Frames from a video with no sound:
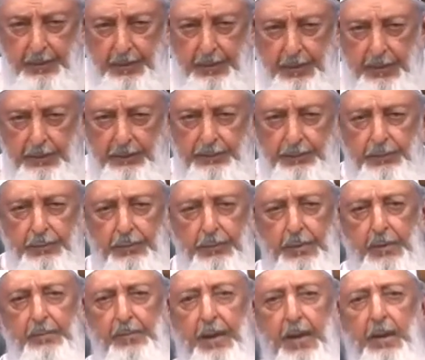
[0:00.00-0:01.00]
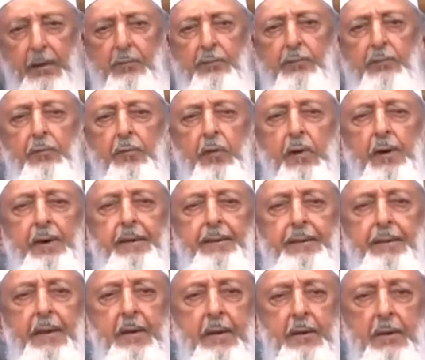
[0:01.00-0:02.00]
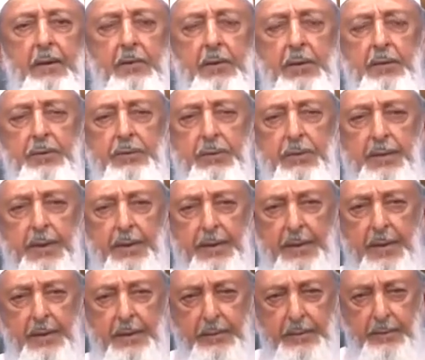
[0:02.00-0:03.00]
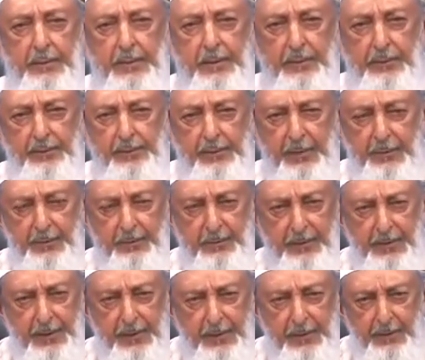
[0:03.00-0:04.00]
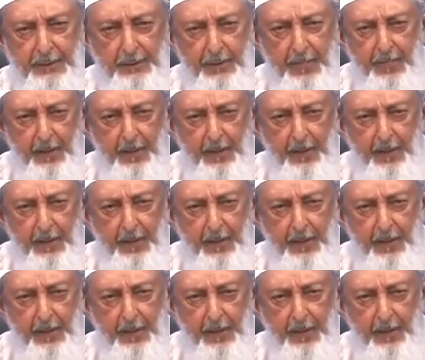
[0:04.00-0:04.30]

issued the Balfour Declaration in 1917